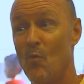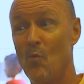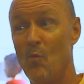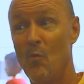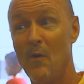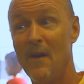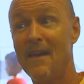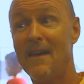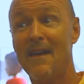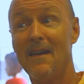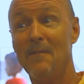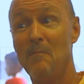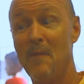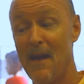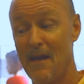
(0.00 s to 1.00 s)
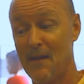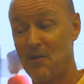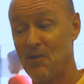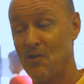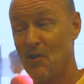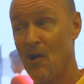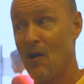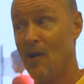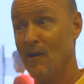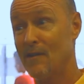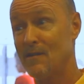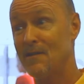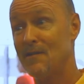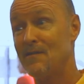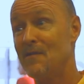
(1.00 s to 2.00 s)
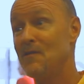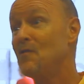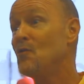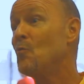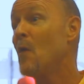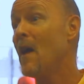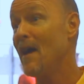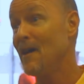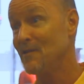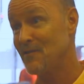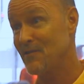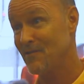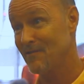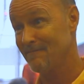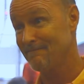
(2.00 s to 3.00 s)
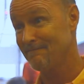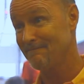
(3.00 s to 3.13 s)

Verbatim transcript: we can make sharks the new whales.